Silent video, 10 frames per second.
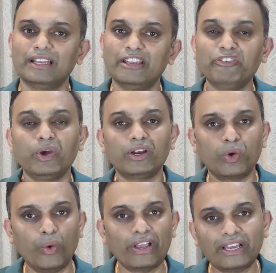If you are
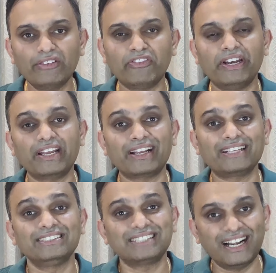going in for a
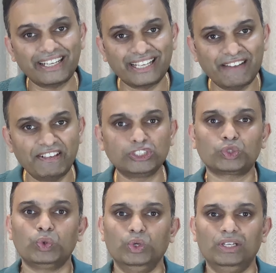consulting heavy
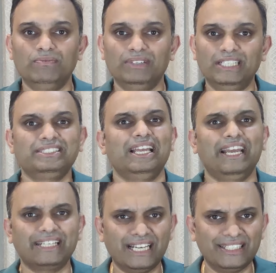school, let's say
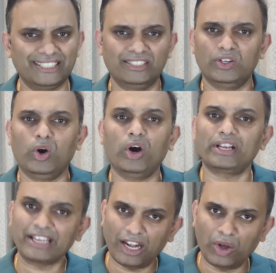like Darden
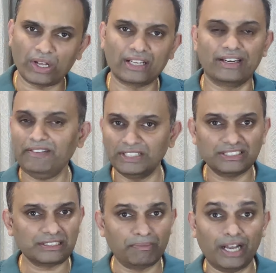or Kellogg, right,
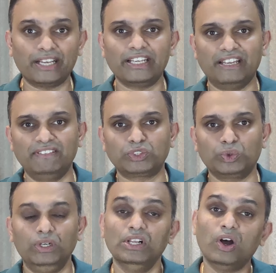which is a marketing heavy school,